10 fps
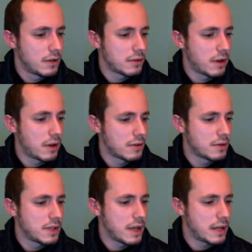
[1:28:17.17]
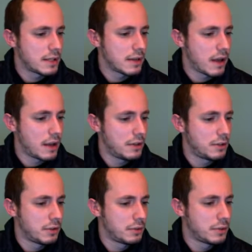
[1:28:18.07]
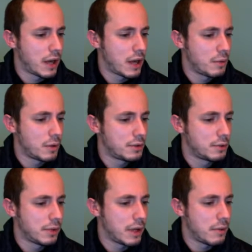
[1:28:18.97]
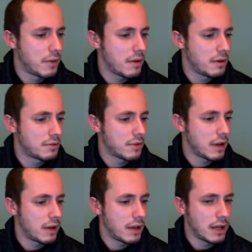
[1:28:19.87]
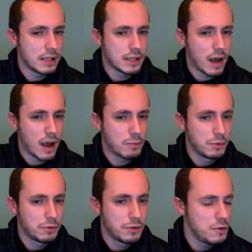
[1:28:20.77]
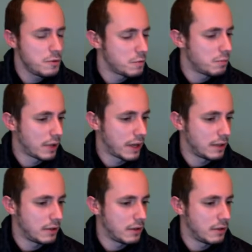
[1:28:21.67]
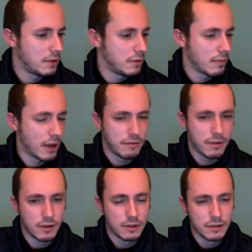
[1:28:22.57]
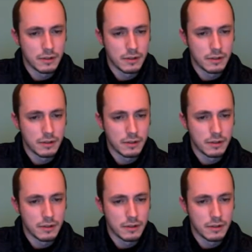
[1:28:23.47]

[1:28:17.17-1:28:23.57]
Killer says, I told I want to play with Andre, and I will do playing you, my friend.